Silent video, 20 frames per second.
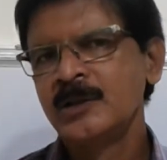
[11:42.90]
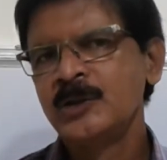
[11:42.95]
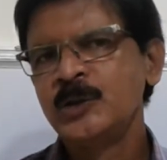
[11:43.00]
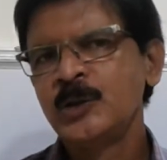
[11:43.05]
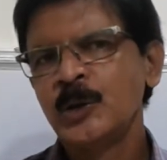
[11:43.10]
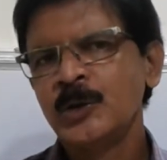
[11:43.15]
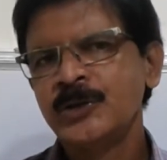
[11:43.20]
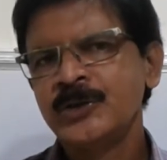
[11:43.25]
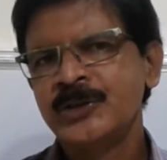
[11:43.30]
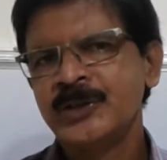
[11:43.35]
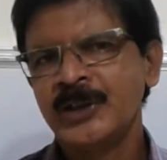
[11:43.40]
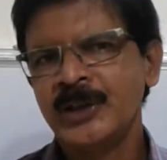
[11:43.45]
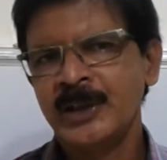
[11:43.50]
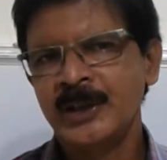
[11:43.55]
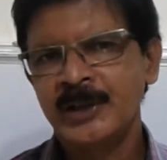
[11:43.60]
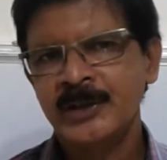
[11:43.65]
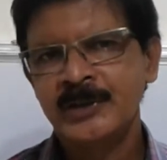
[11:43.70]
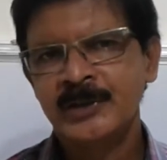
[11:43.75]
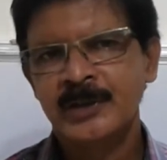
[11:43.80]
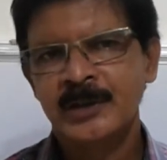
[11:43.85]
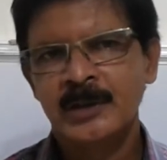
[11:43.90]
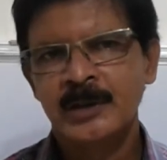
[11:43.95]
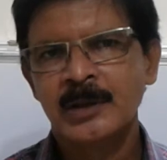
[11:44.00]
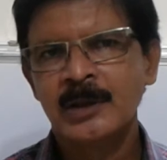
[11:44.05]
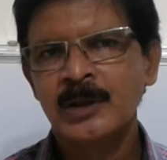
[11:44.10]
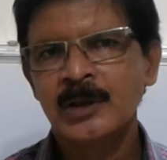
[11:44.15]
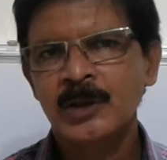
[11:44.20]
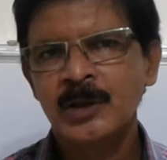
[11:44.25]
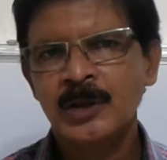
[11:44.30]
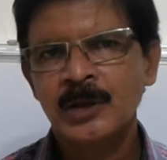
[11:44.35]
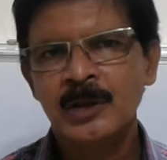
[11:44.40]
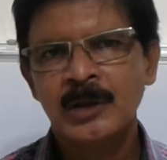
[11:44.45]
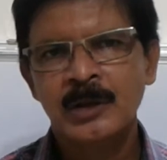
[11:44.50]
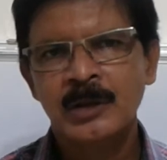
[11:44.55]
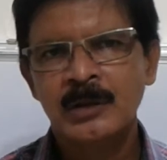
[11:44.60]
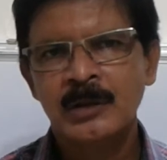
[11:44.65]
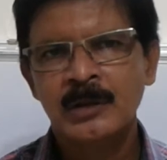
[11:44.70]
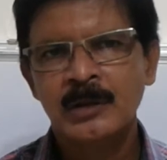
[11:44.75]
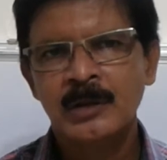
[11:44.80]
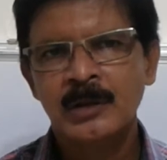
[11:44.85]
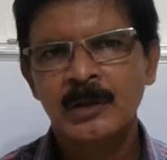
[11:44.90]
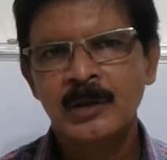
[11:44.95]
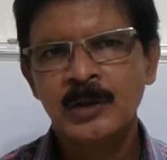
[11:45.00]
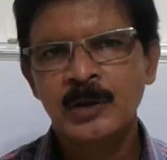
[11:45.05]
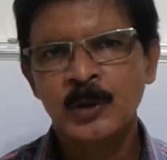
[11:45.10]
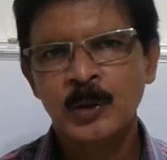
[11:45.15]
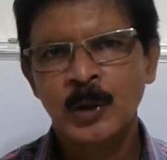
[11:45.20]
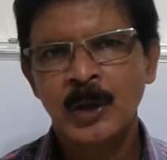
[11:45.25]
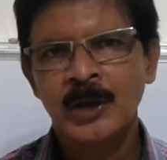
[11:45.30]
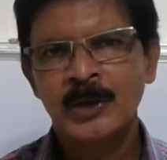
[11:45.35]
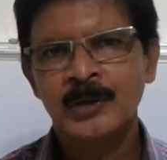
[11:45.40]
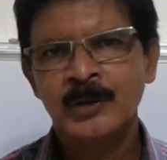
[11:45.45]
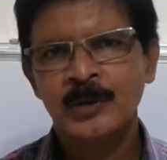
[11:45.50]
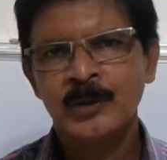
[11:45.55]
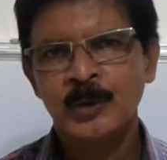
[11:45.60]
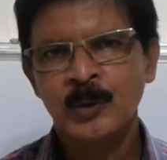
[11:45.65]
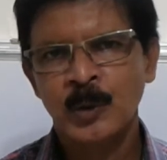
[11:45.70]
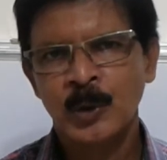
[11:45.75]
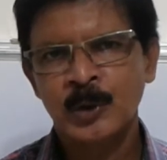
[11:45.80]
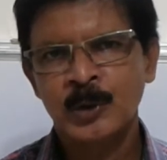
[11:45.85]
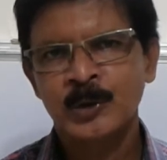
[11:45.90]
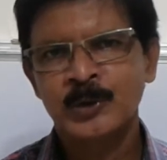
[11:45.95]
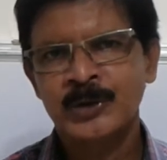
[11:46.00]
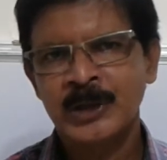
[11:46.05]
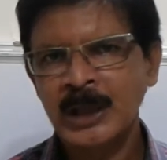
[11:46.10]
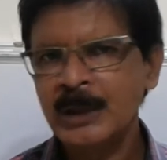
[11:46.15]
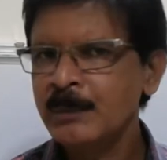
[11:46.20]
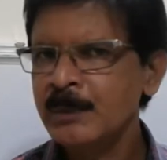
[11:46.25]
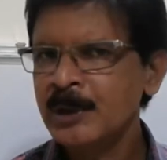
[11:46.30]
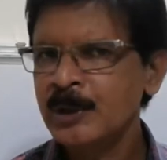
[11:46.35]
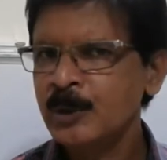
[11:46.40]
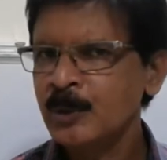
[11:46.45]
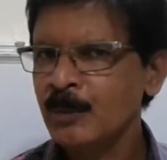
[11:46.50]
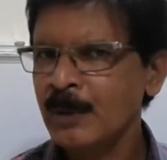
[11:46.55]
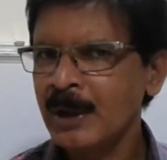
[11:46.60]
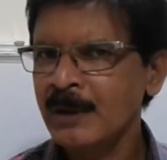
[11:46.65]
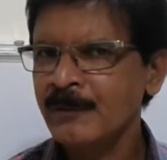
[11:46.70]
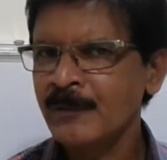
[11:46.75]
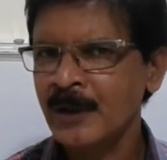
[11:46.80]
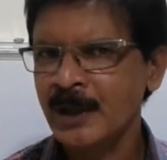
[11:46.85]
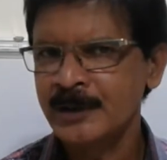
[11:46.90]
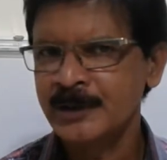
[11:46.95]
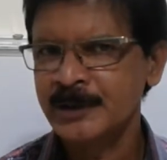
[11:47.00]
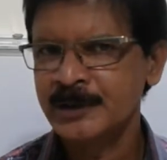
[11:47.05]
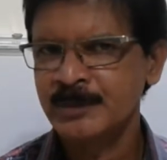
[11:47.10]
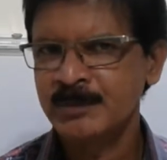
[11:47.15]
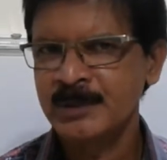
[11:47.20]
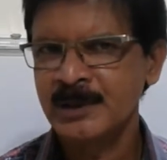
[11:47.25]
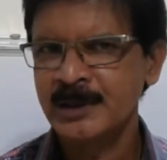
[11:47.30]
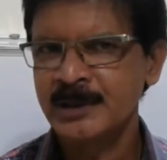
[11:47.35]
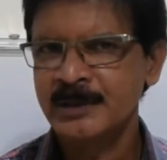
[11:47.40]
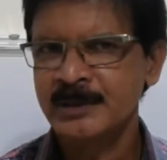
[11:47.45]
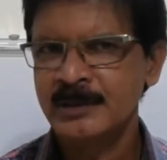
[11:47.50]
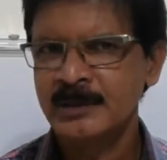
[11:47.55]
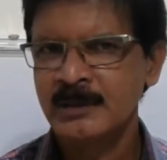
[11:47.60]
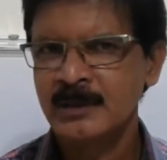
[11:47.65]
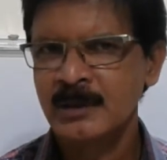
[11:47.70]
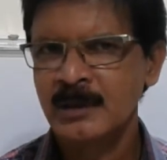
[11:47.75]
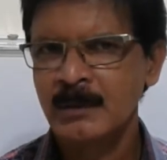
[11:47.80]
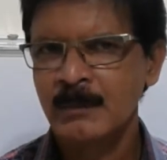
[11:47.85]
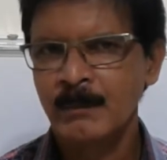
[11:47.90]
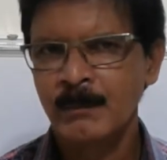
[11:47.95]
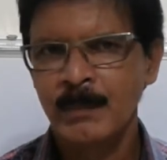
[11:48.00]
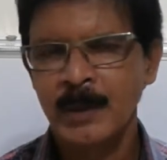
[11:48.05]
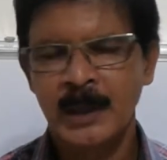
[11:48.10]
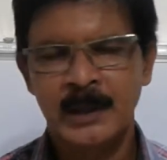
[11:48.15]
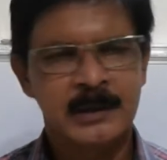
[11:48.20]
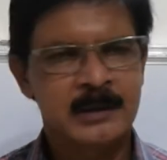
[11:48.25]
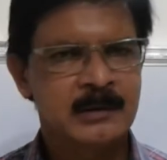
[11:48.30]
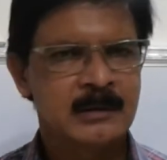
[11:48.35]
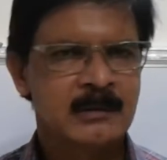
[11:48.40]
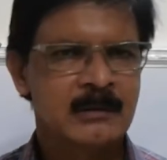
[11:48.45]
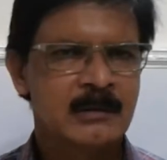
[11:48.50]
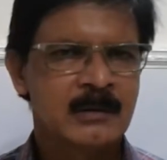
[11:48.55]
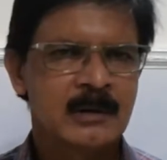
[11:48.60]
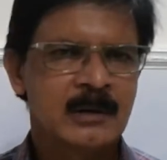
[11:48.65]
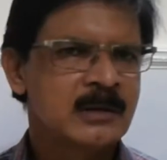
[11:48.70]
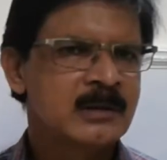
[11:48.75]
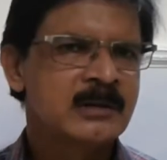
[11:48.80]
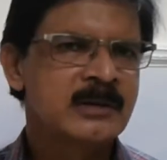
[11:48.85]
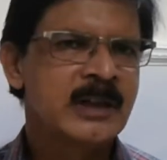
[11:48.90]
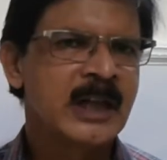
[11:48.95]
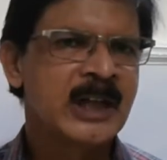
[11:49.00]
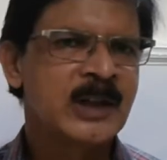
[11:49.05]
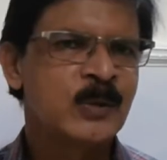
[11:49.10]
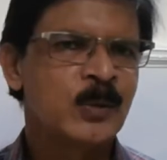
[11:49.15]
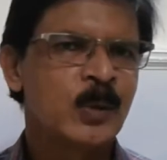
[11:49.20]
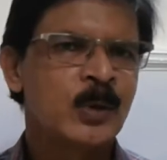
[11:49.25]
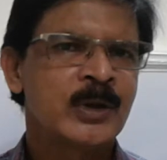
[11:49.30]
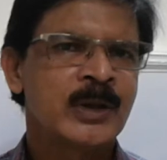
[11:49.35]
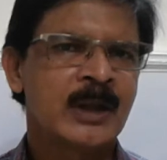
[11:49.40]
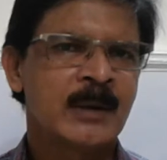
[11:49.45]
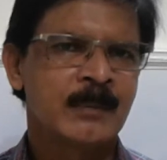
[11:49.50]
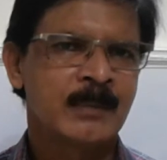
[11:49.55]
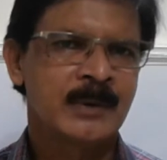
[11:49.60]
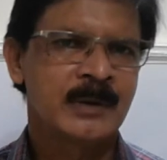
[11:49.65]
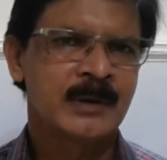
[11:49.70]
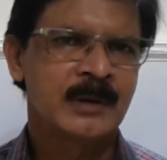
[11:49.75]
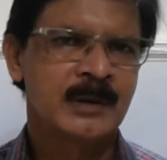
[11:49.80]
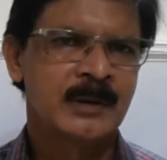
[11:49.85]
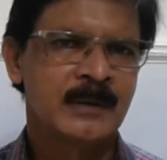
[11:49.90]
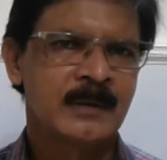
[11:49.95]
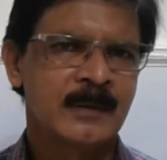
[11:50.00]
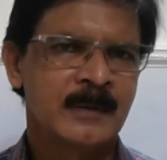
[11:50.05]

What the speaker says: Joan says, you want to send me to my father's place, but that won't happen.